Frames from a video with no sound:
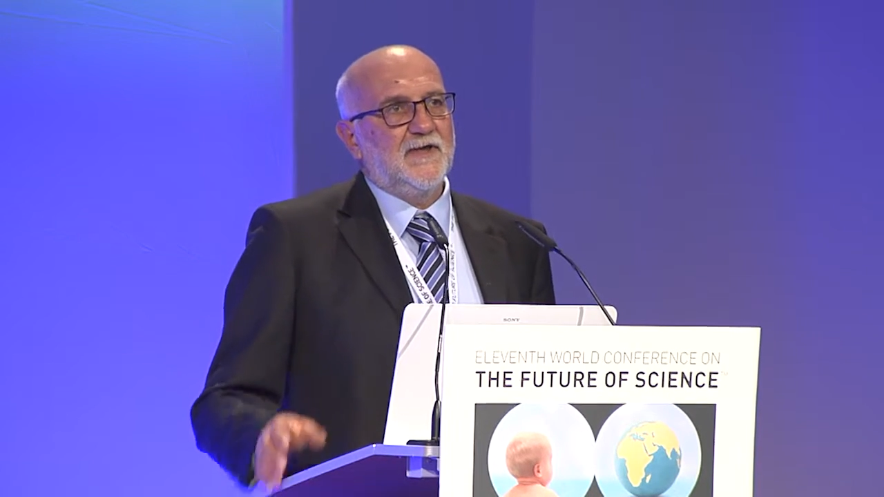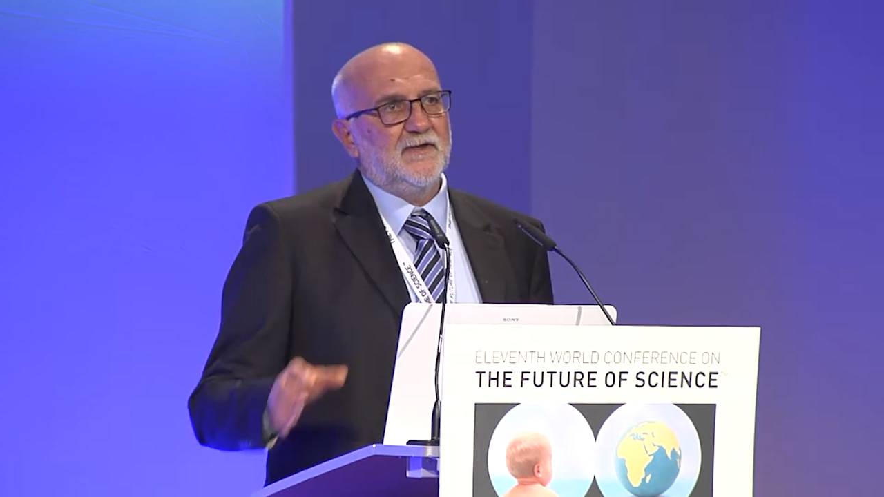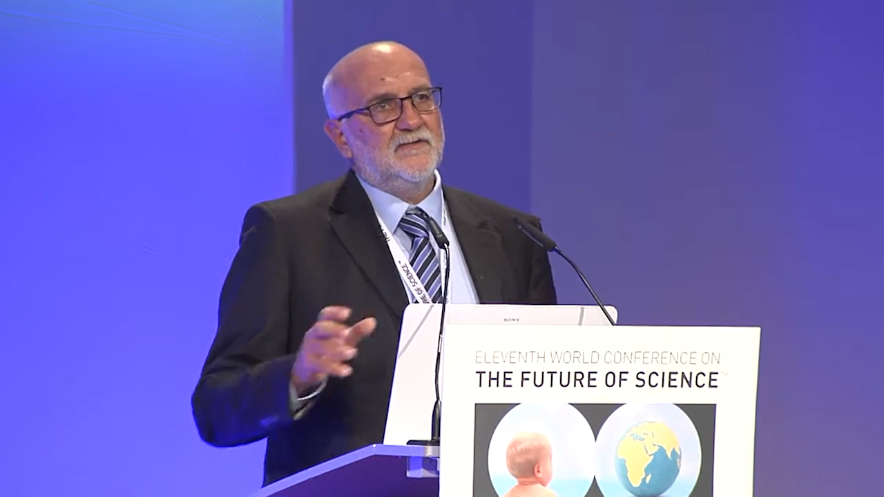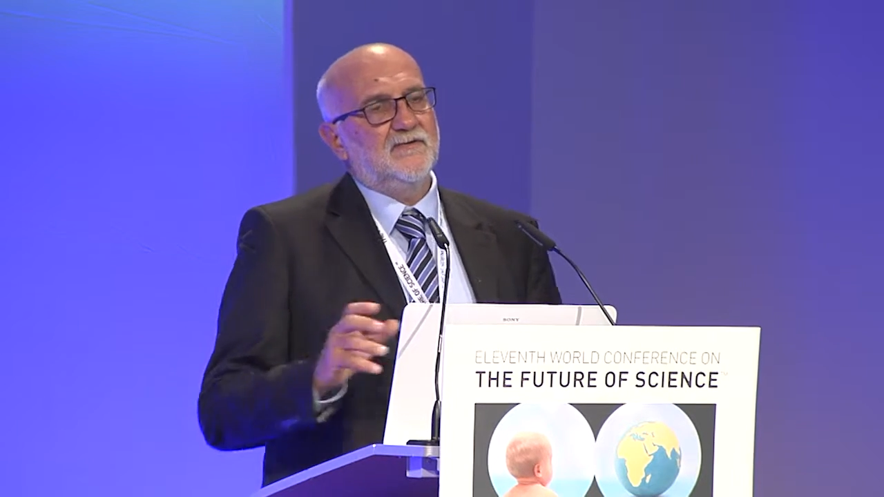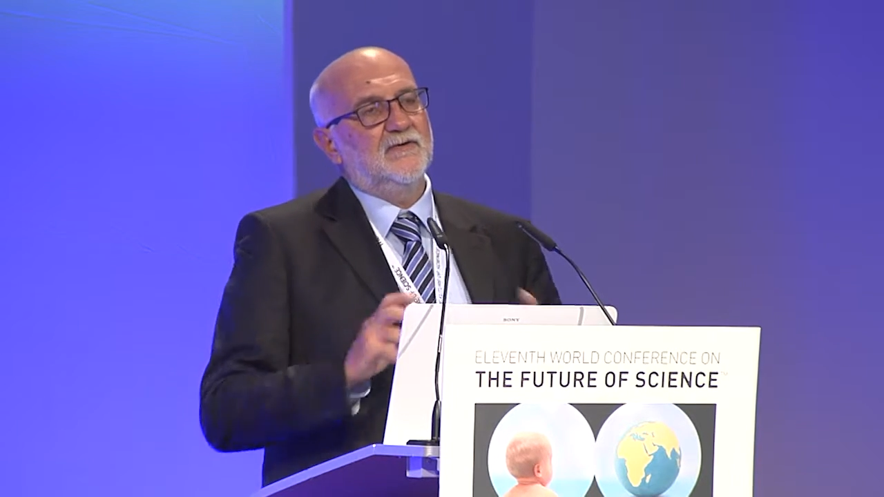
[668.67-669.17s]

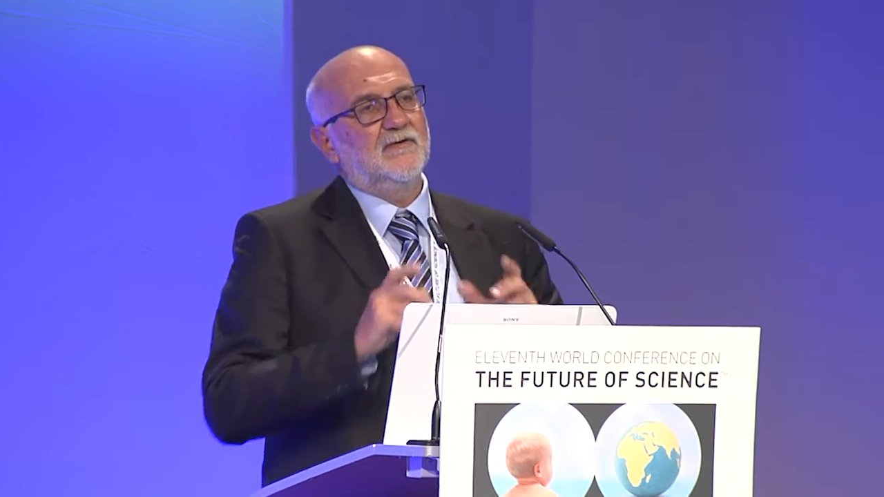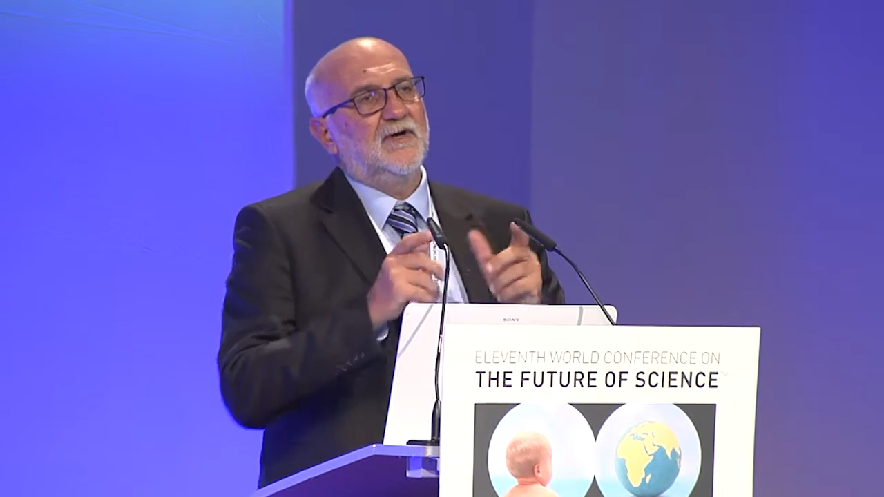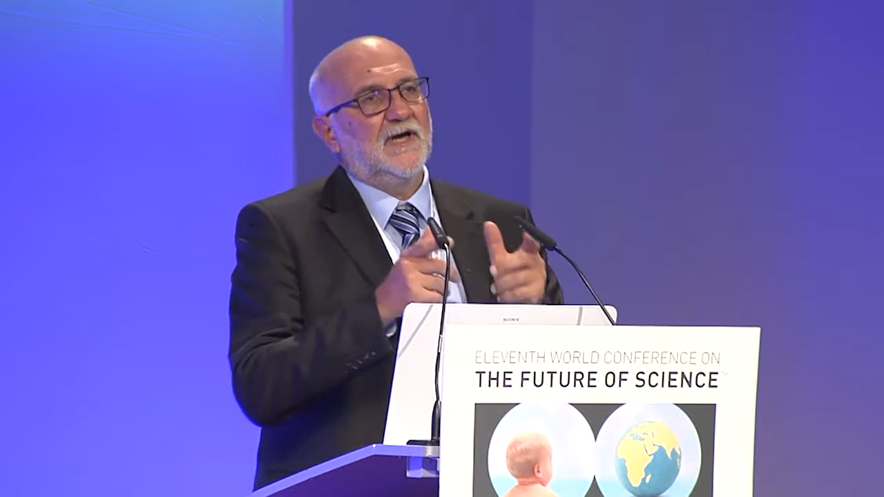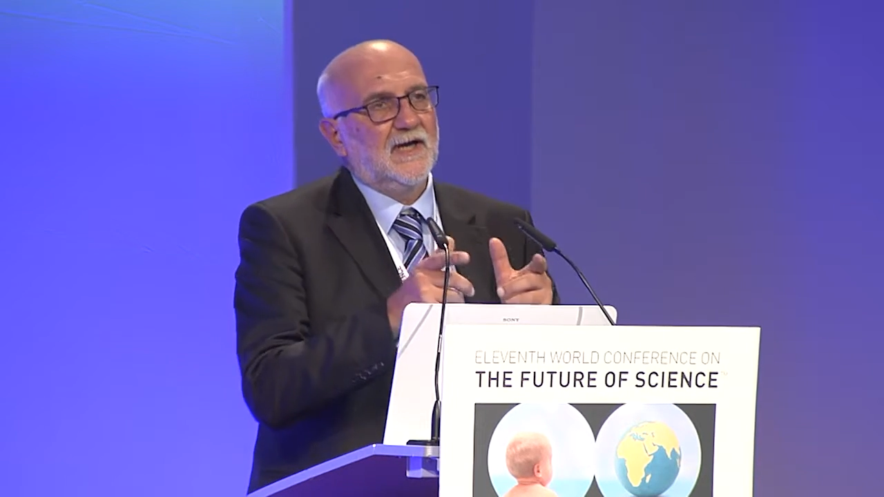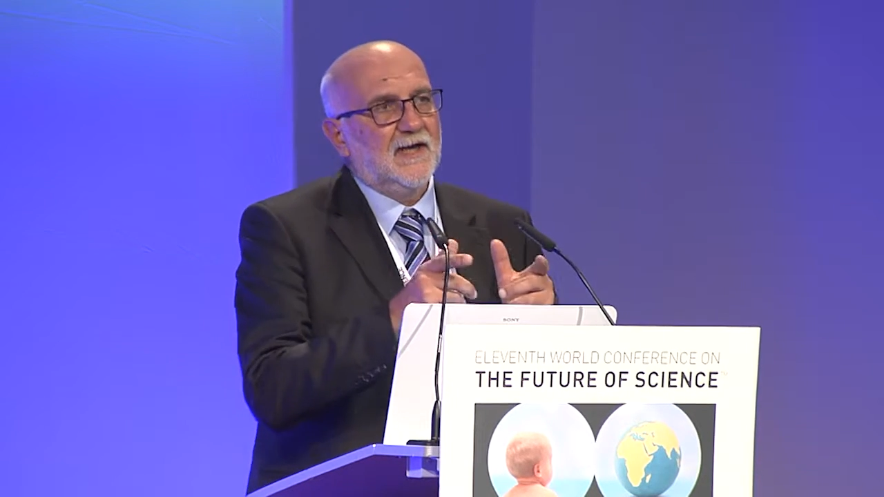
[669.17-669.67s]
then
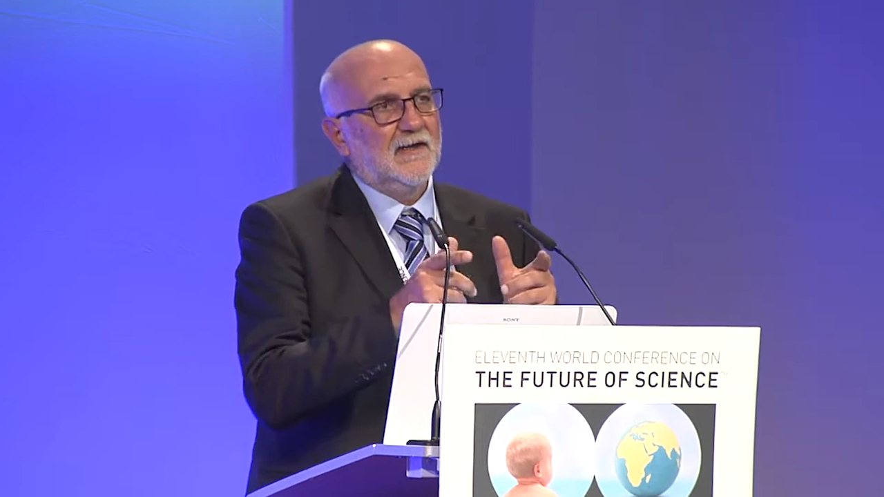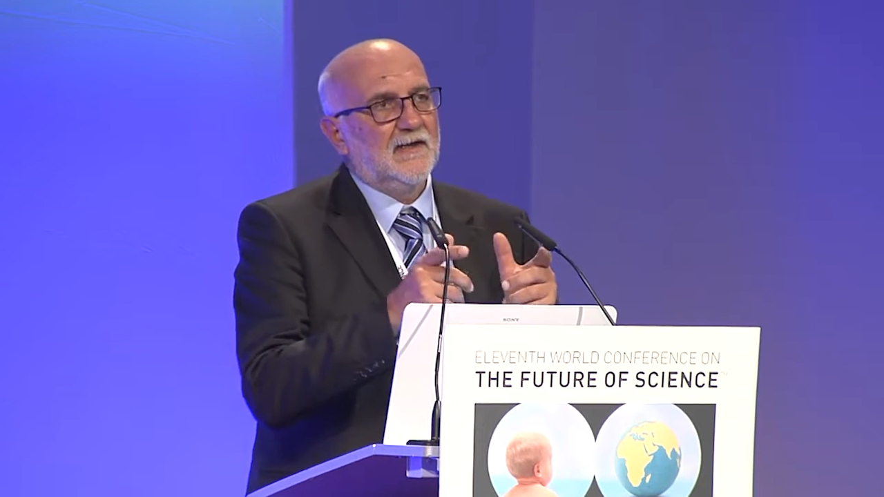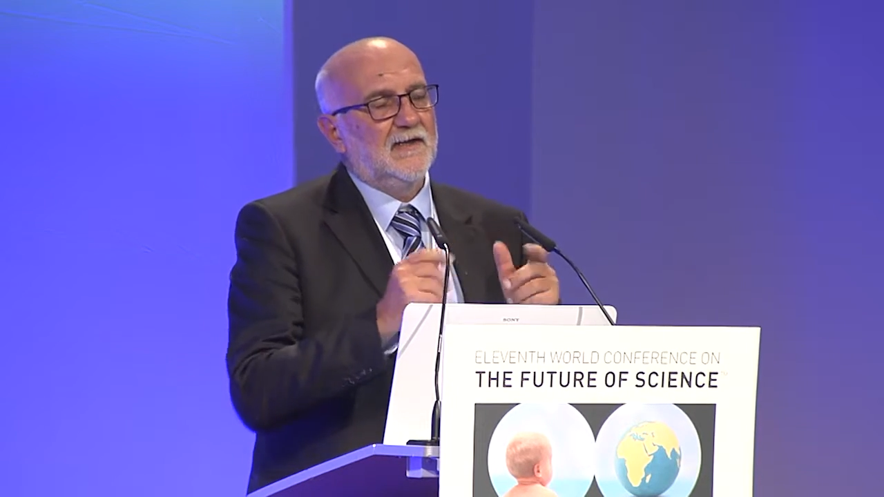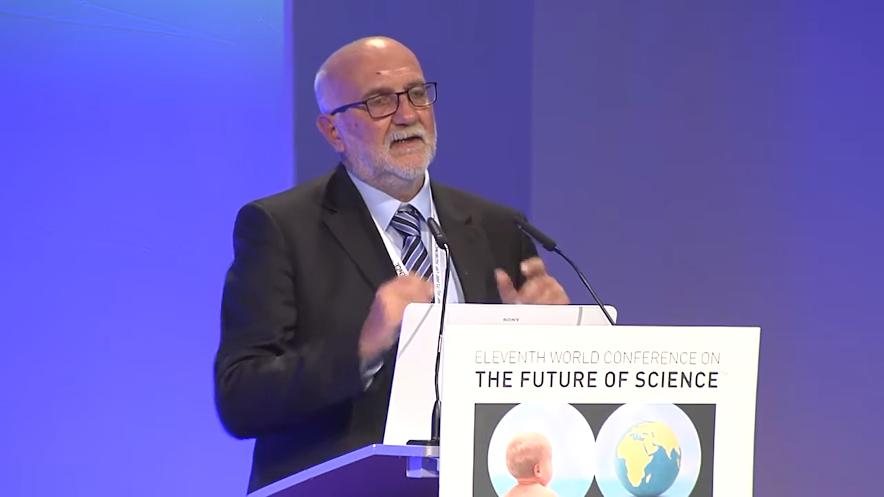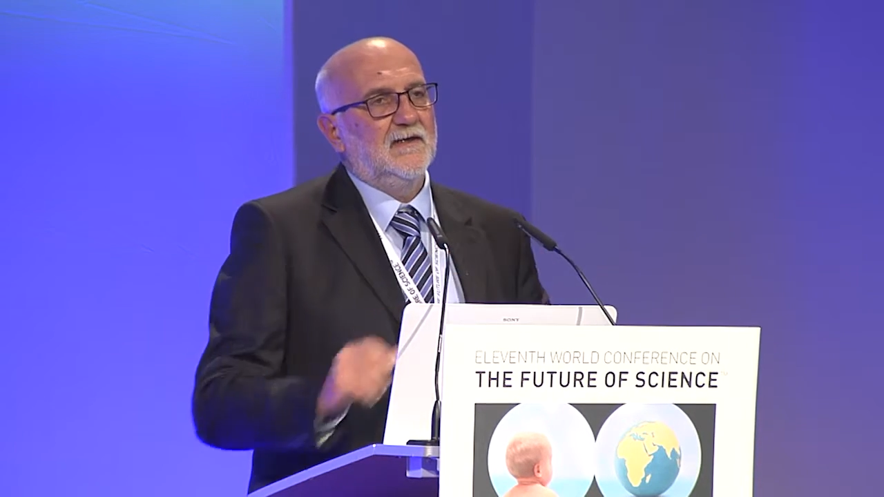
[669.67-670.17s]
to